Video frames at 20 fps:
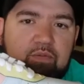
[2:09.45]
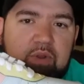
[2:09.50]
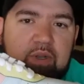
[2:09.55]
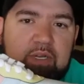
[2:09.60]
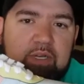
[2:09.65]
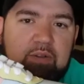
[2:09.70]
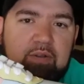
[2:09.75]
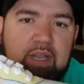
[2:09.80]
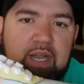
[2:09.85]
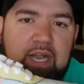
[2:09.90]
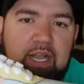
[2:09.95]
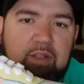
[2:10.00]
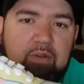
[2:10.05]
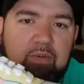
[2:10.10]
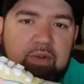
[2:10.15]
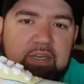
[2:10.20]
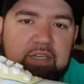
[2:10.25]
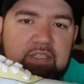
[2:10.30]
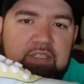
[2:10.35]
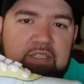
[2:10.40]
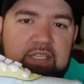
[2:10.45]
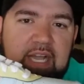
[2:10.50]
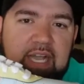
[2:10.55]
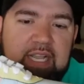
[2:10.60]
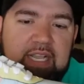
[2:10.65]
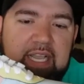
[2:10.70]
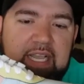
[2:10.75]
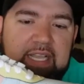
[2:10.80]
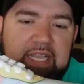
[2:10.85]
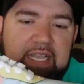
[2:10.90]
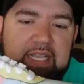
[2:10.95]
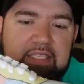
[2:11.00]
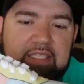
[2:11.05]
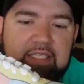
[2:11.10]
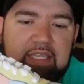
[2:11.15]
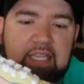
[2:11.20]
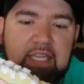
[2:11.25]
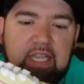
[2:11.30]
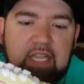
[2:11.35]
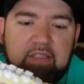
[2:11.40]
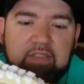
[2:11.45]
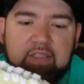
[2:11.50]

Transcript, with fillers: one to rock, one to stock, I guess.